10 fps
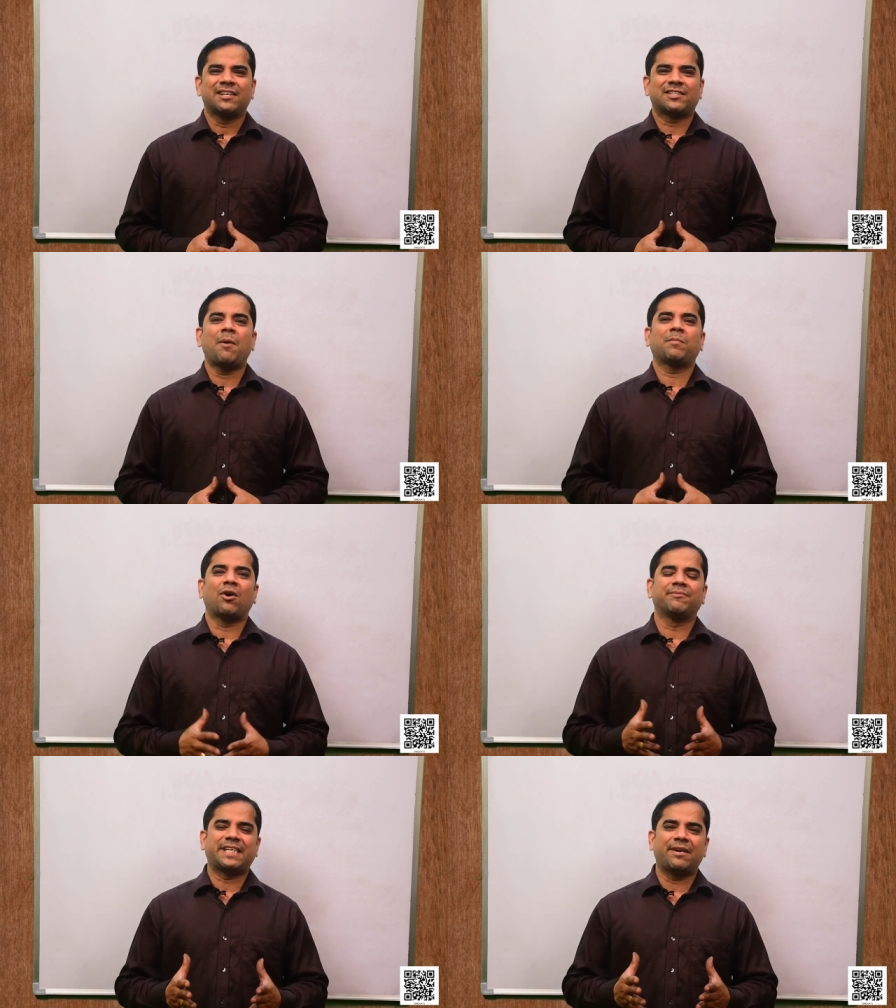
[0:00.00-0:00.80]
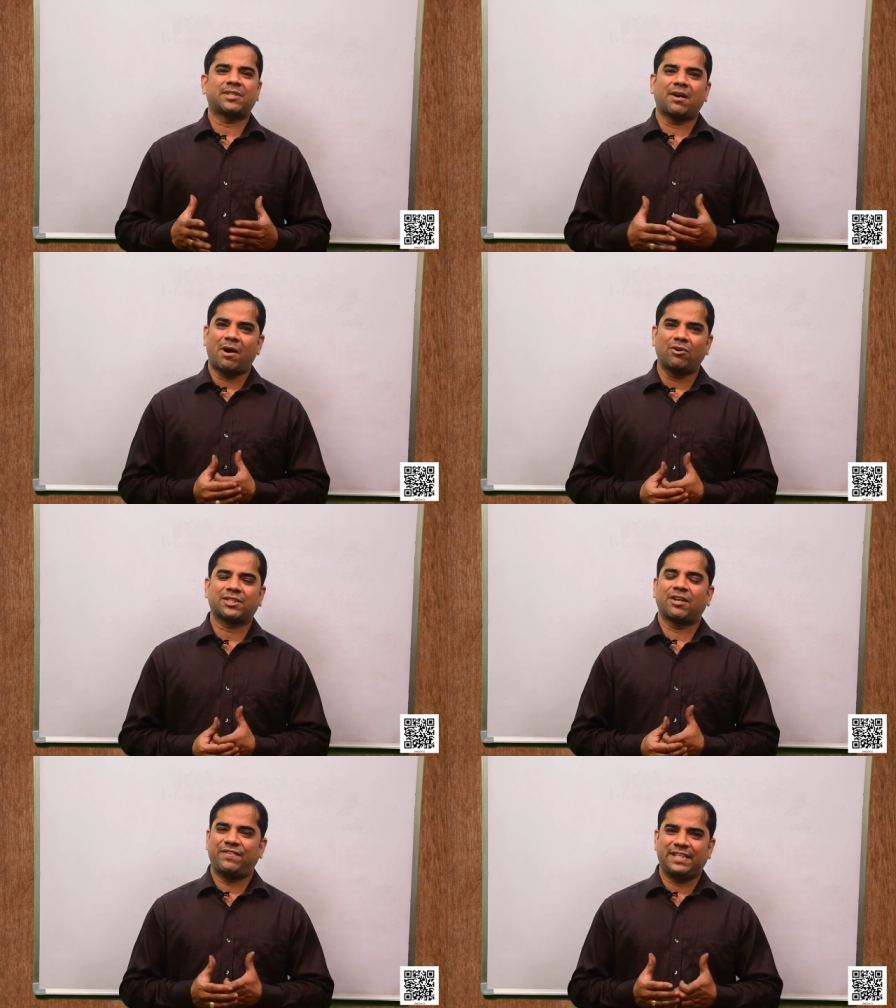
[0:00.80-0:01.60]
some concepts about
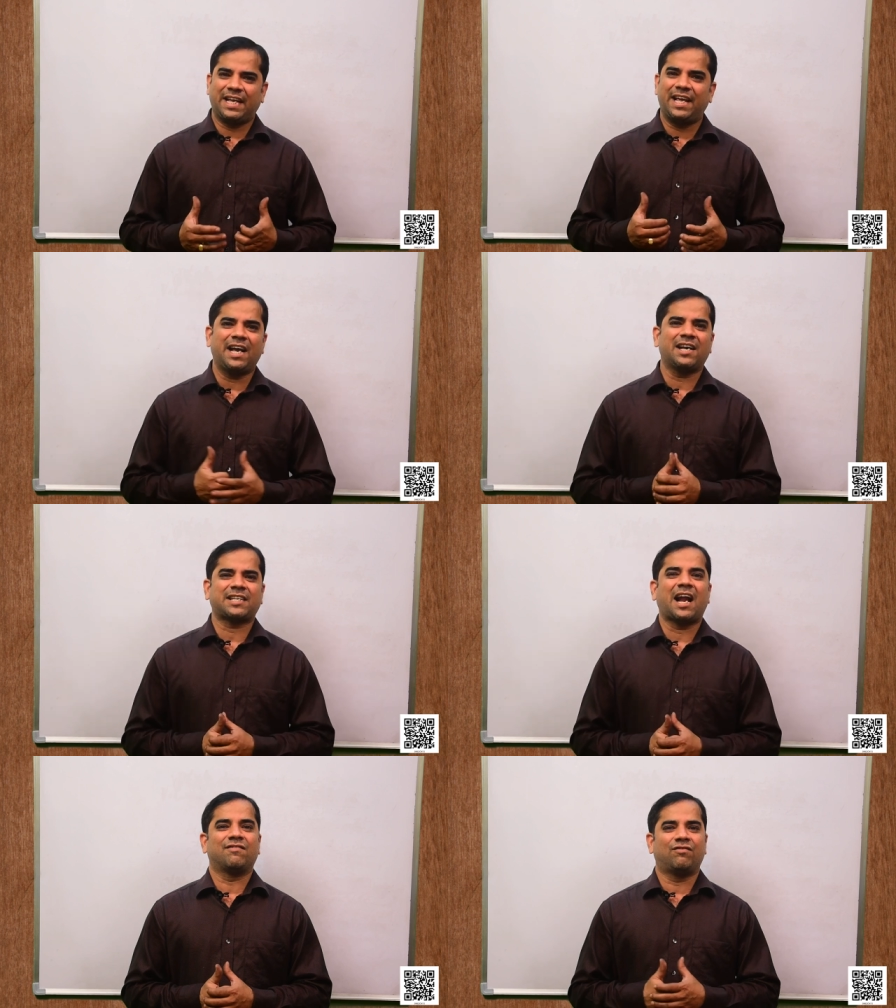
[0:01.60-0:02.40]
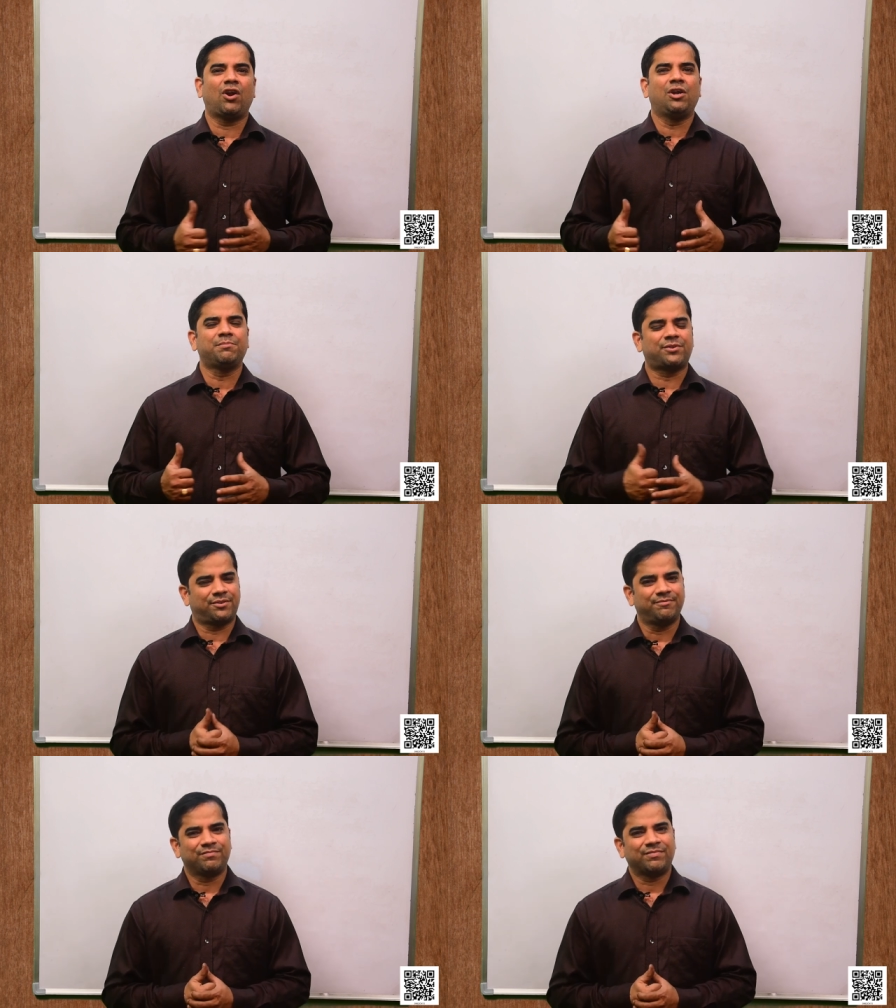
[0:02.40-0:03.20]
surface areas and volumes.